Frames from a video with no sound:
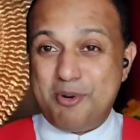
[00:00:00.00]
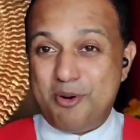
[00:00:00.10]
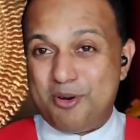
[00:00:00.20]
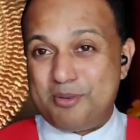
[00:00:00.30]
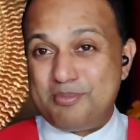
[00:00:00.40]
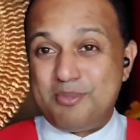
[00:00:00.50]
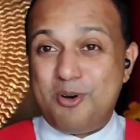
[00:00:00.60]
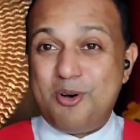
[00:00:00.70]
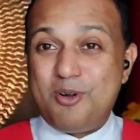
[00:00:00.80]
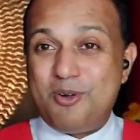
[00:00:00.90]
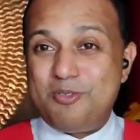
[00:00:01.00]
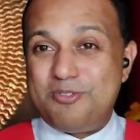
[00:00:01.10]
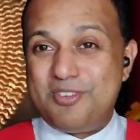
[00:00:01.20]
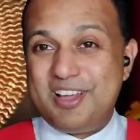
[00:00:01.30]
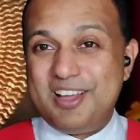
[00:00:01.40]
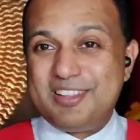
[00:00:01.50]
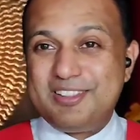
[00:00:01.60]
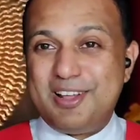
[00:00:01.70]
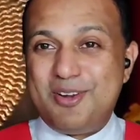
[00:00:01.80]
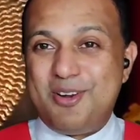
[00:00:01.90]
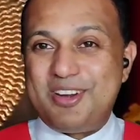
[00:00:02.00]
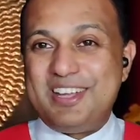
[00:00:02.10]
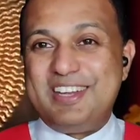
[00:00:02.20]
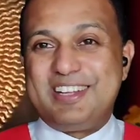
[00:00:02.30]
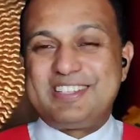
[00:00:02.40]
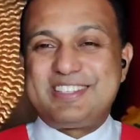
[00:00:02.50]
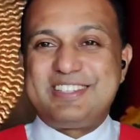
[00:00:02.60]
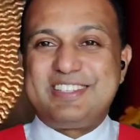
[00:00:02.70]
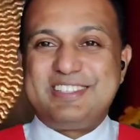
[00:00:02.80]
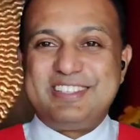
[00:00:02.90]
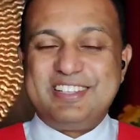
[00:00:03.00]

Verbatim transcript: More, more of the Lord in us.